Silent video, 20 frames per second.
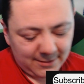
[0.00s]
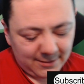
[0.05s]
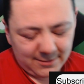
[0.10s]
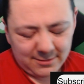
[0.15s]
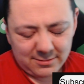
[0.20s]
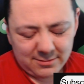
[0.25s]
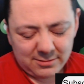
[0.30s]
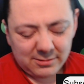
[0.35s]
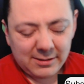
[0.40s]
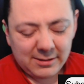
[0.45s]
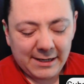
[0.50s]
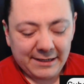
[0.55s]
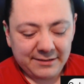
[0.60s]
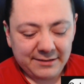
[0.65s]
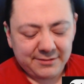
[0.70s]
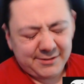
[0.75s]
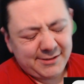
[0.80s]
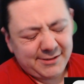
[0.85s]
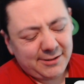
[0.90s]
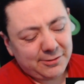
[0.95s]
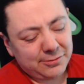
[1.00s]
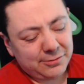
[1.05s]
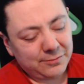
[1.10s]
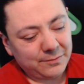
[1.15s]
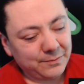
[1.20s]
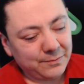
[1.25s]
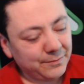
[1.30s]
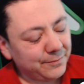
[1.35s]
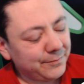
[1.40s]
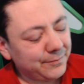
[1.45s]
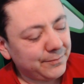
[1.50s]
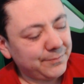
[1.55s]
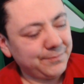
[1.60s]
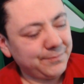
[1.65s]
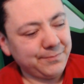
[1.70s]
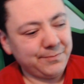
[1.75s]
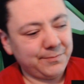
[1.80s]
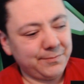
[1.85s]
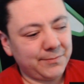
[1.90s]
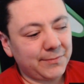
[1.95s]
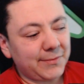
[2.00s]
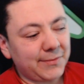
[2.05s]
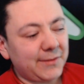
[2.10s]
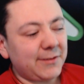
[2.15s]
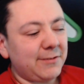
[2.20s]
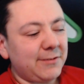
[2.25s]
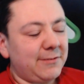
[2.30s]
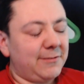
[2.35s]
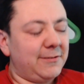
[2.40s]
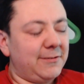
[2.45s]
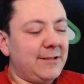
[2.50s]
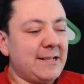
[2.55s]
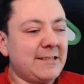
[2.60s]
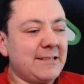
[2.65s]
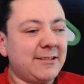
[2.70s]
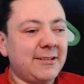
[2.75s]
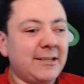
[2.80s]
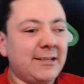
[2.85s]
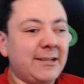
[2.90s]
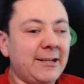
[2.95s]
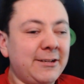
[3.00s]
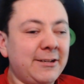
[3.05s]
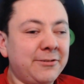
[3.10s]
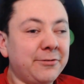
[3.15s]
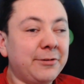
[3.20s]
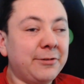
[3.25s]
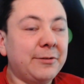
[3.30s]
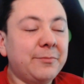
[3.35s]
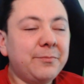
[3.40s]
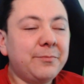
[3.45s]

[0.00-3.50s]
Alright, so let's get into it.